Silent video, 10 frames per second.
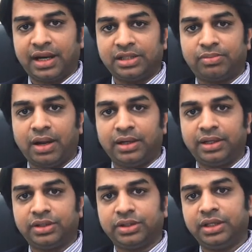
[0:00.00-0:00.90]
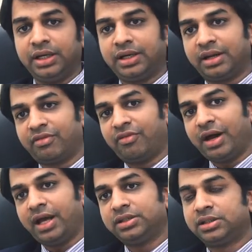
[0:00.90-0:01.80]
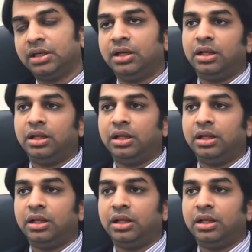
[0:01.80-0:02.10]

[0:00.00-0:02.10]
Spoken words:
transplantation, it requires